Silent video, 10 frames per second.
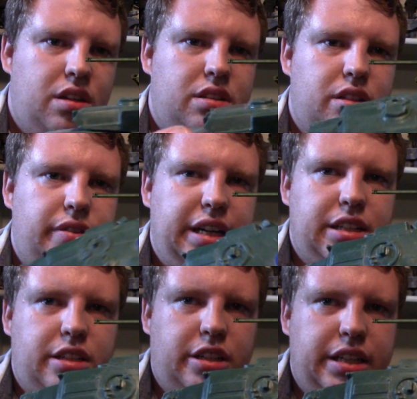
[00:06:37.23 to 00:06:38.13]
So we got
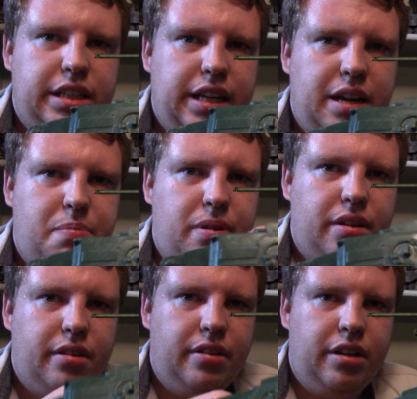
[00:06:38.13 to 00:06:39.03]
the turret shape,
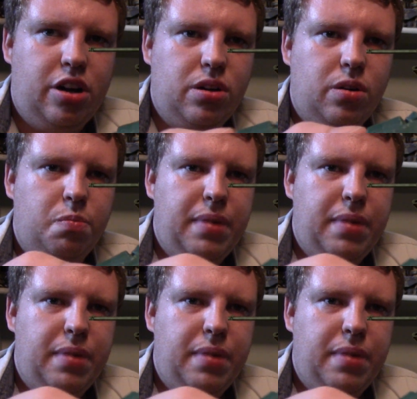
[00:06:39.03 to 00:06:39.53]
no